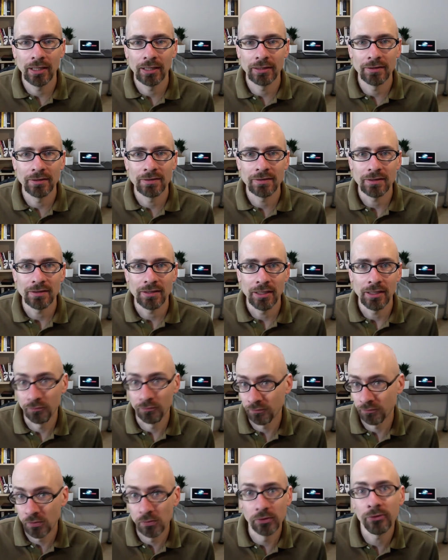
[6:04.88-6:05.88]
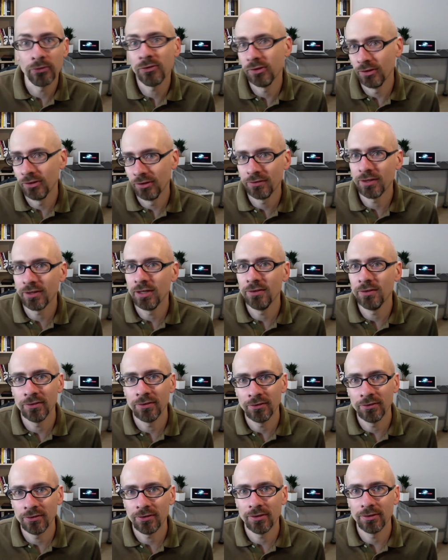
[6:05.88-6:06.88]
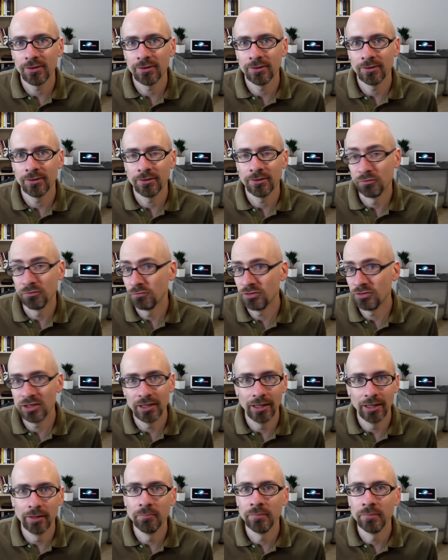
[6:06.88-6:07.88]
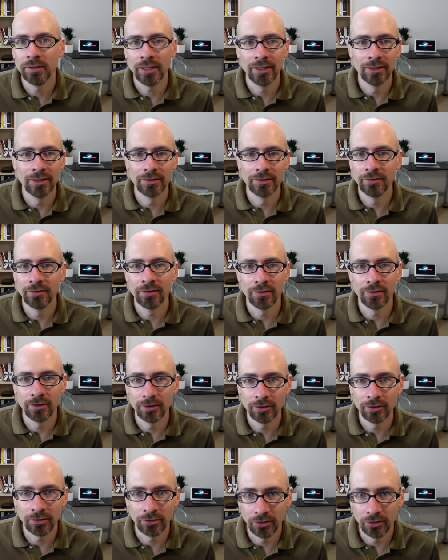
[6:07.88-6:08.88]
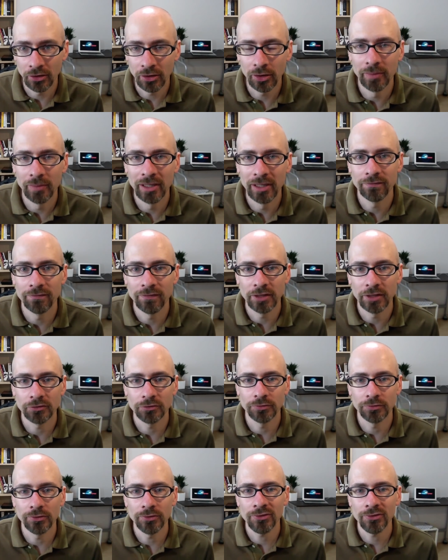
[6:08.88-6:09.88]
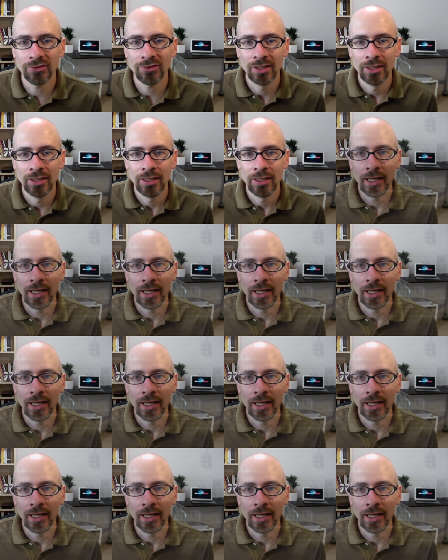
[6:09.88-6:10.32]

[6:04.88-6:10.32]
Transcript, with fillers: And of course, in this case, it's the GM and the, the car manufacturers.